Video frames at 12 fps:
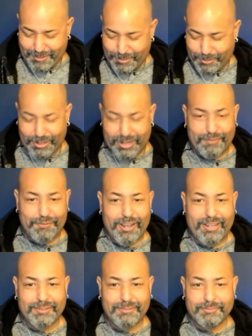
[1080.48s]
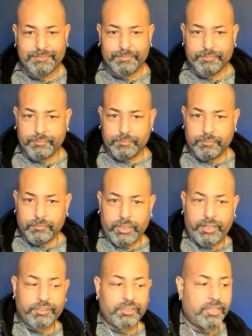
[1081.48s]
But you know what? The other thing is
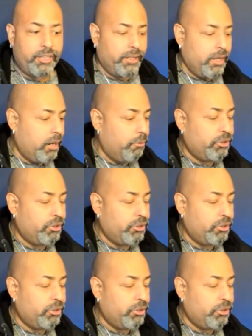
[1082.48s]
too, when you think about,